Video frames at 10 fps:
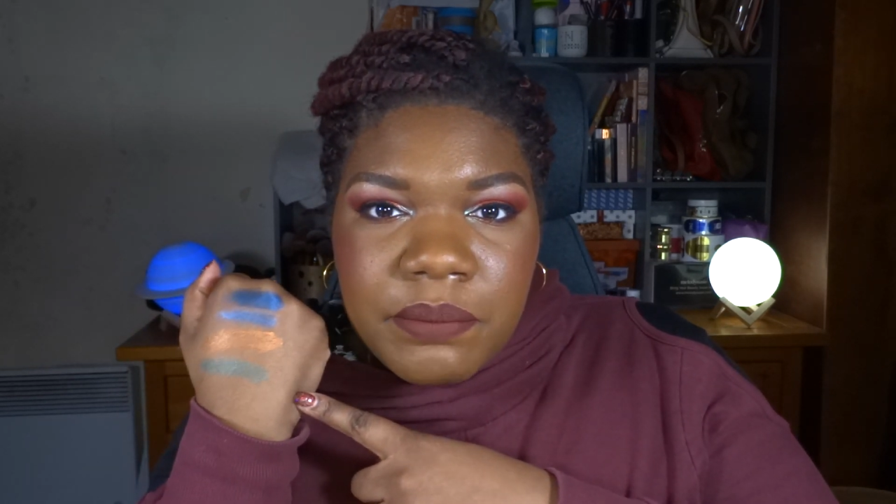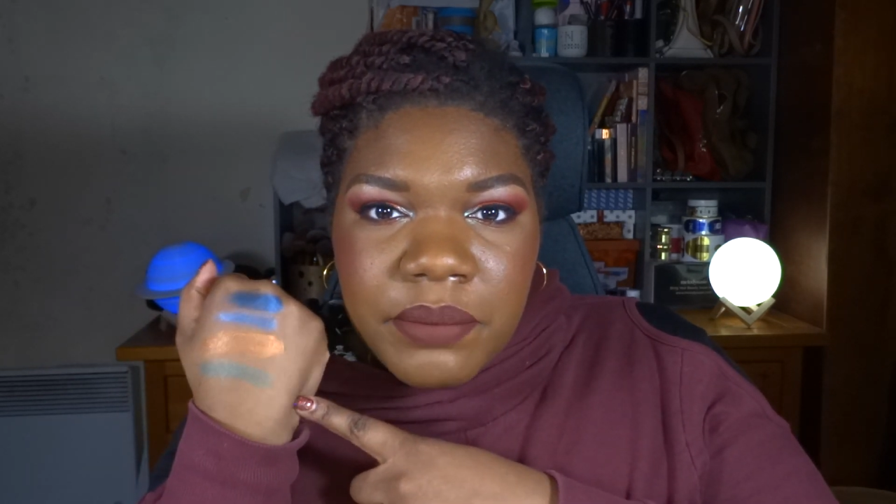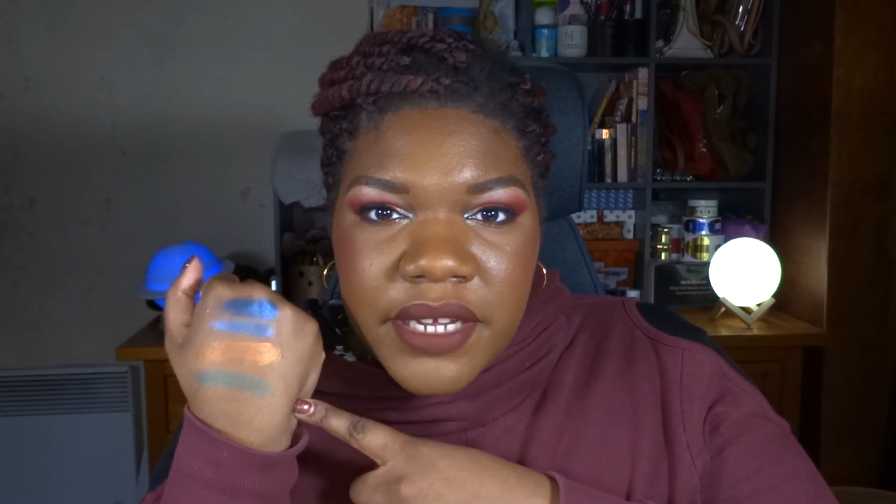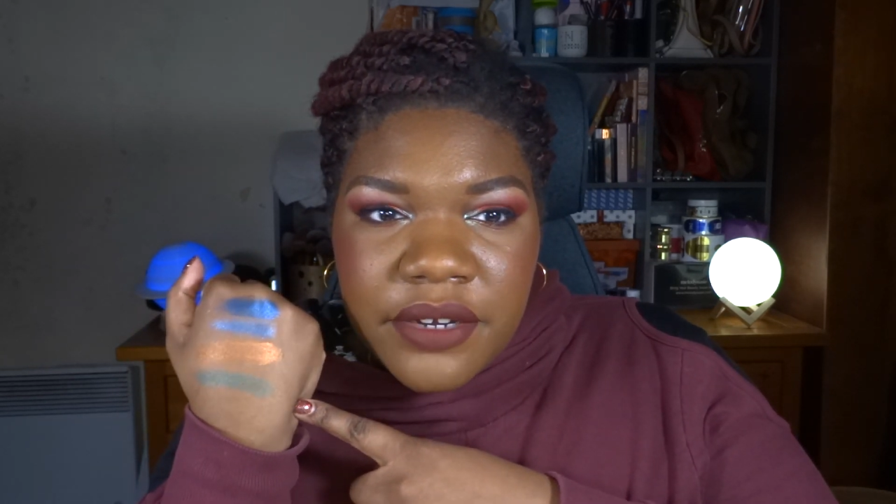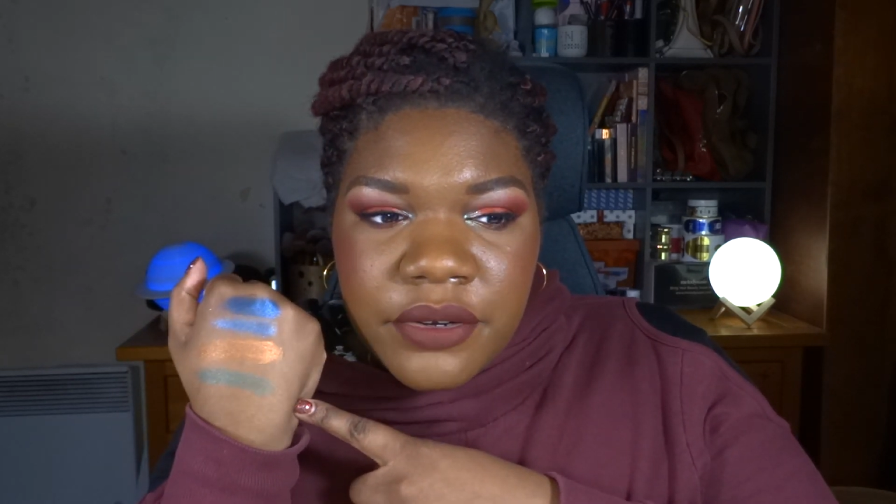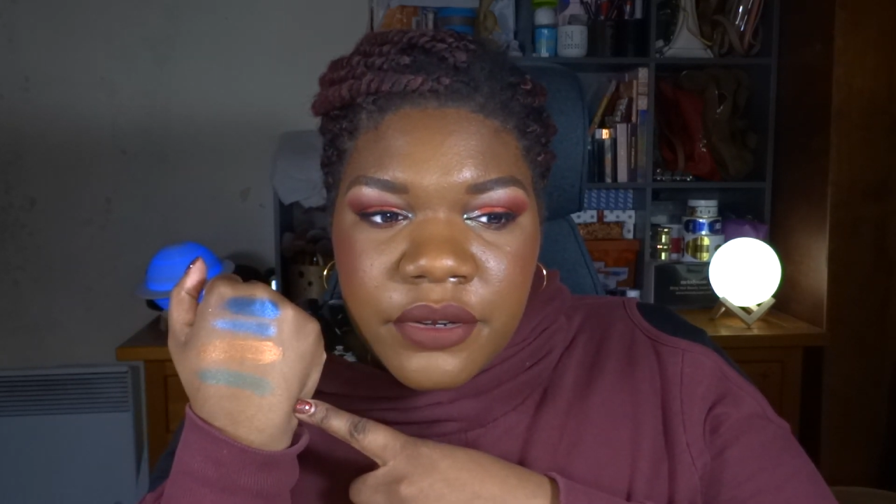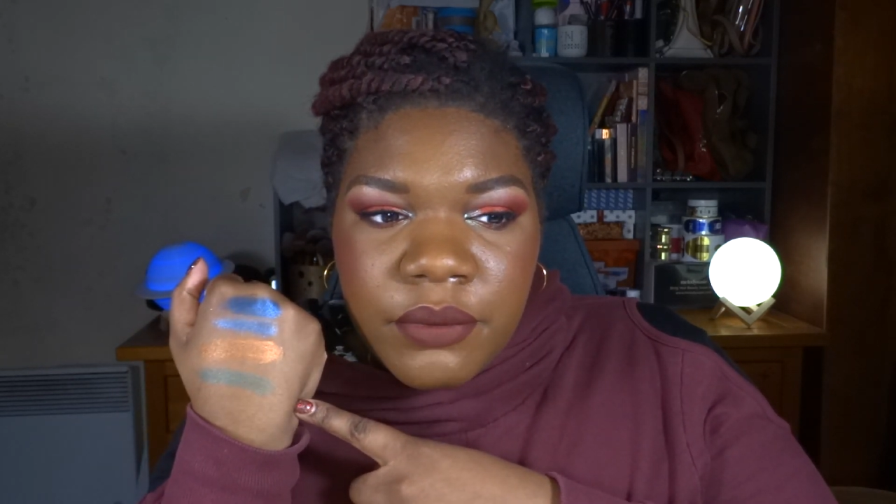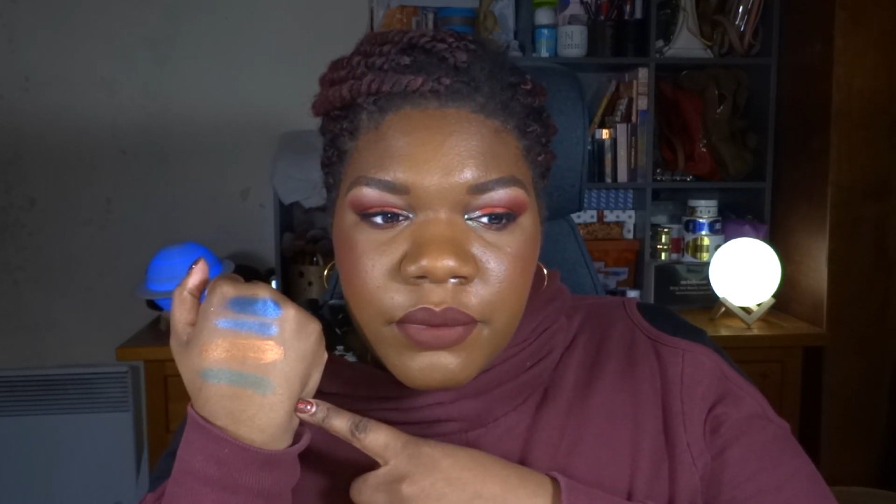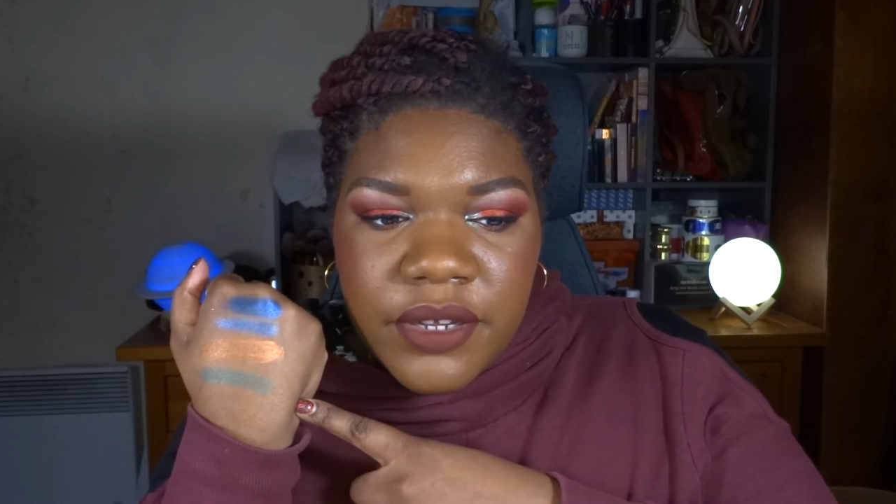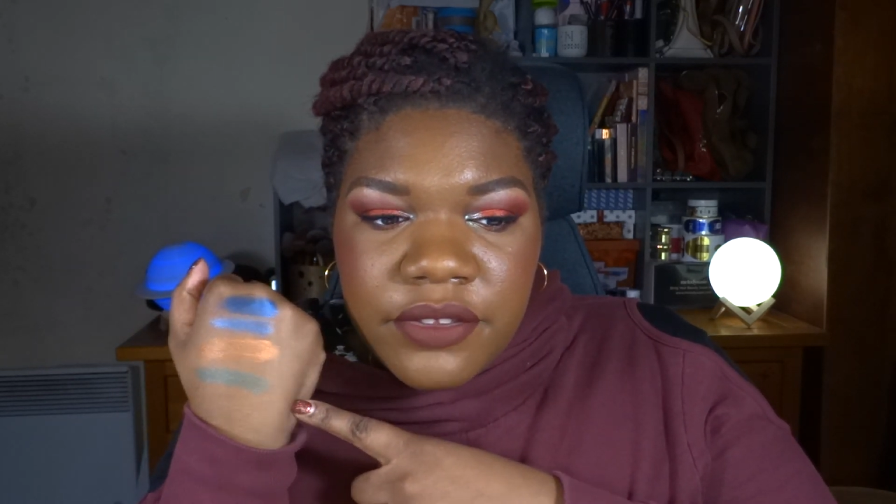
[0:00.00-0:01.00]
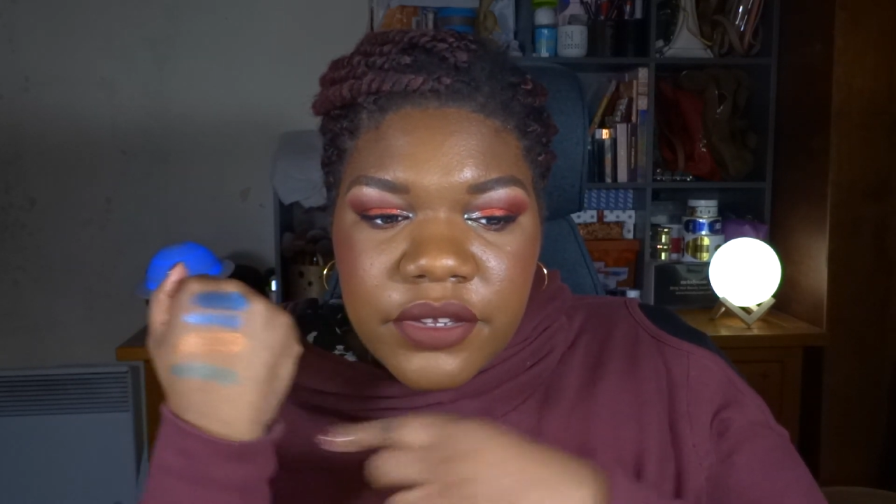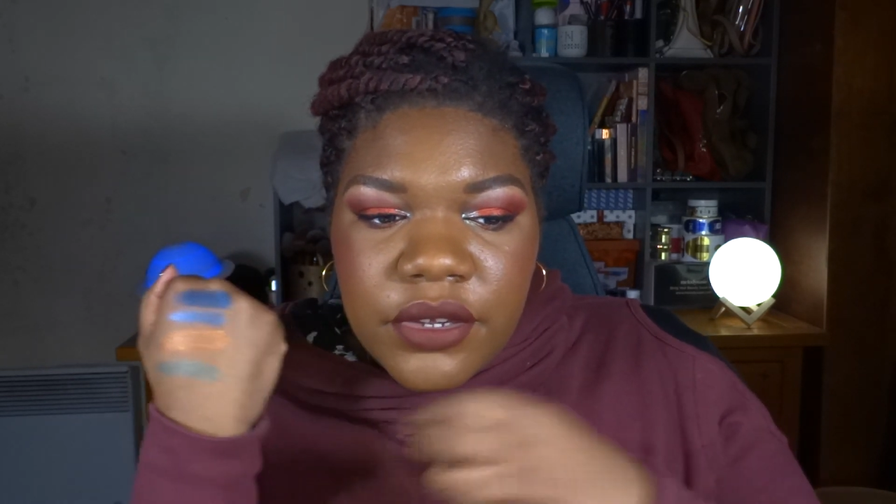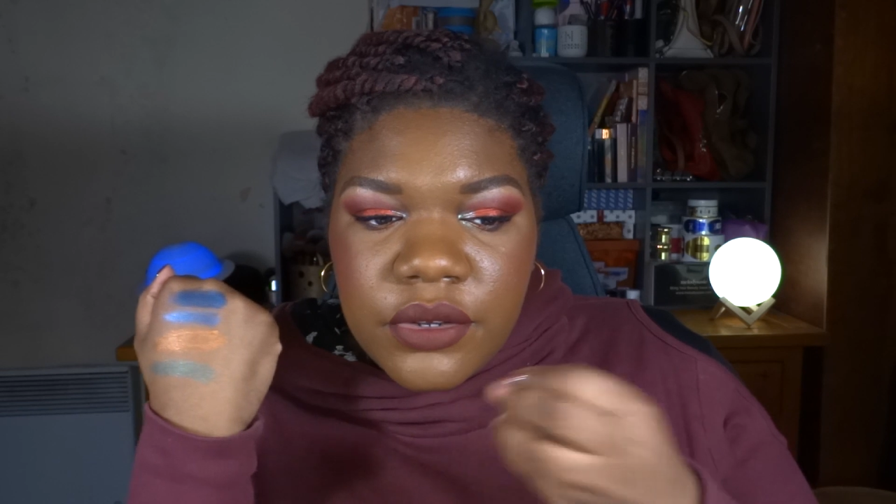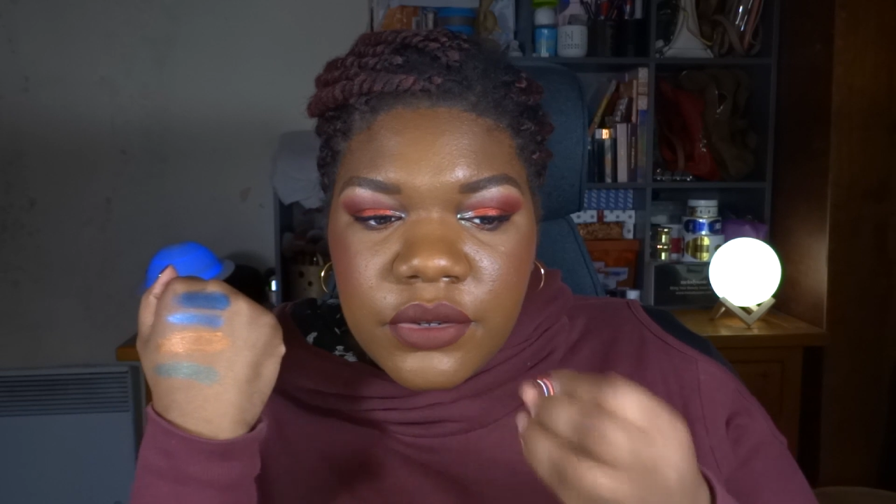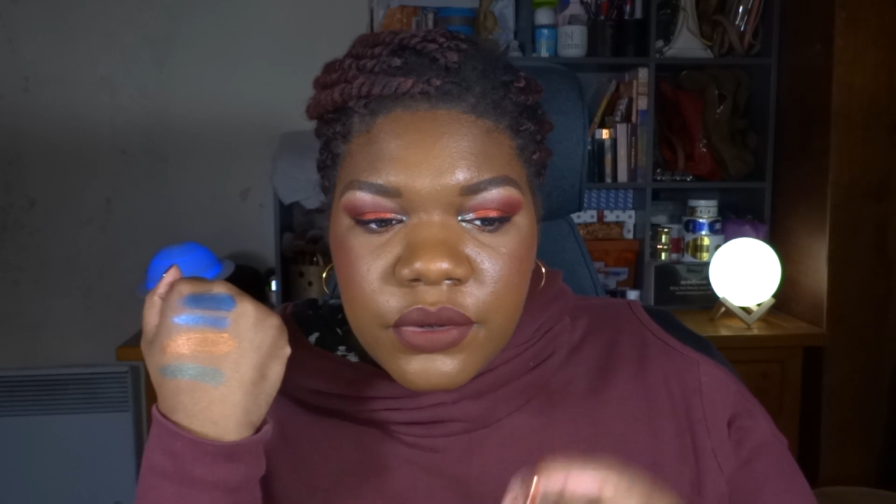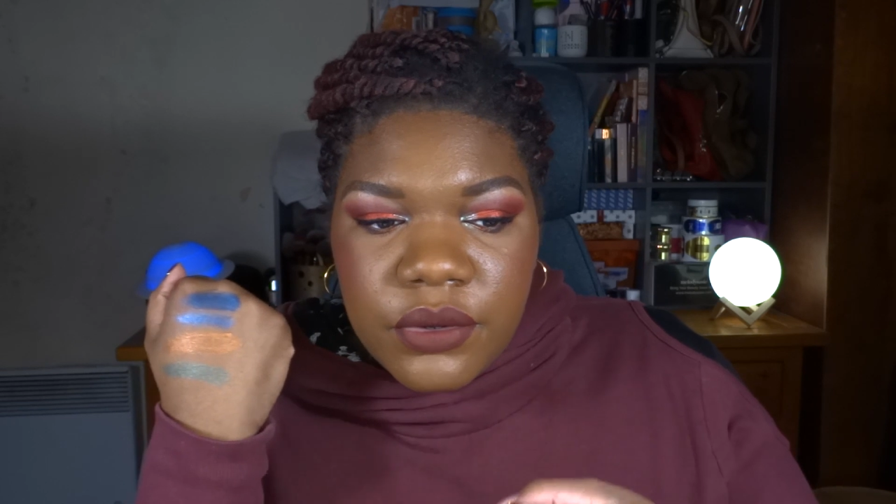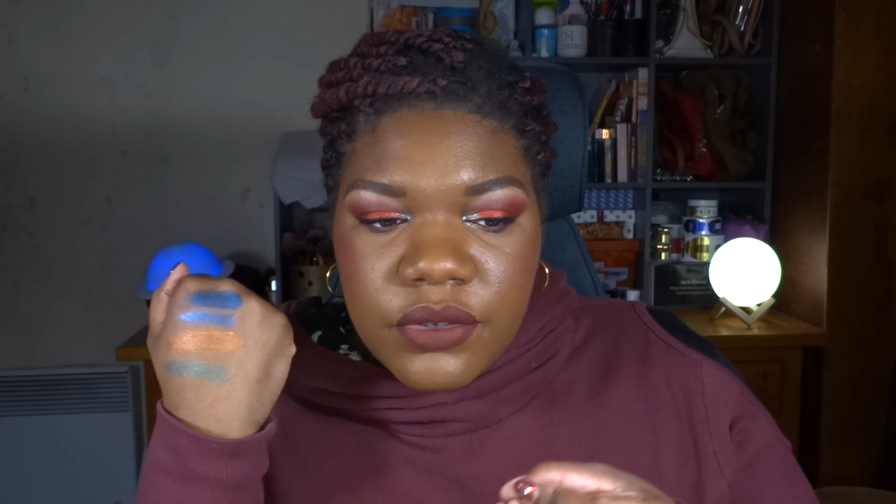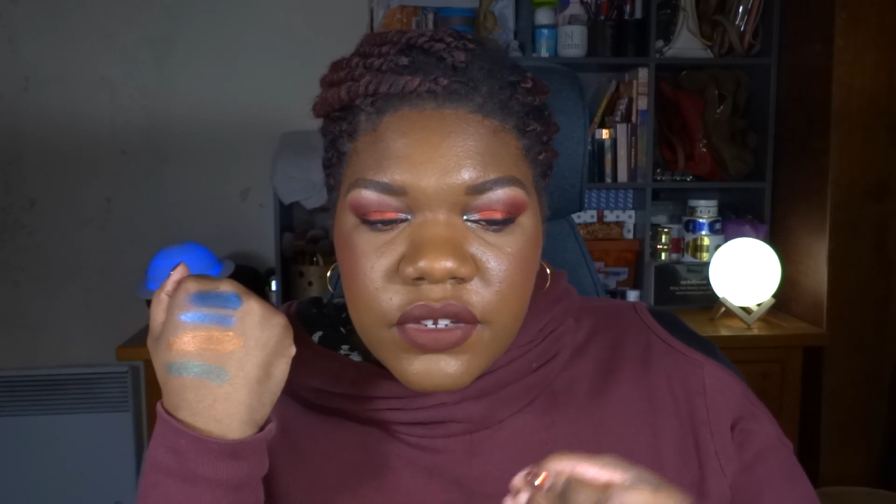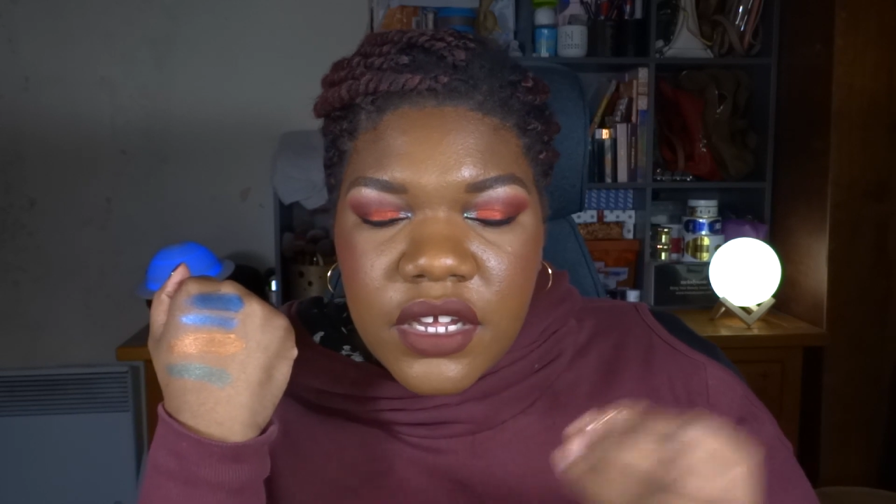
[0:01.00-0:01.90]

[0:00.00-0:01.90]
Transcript: better with a good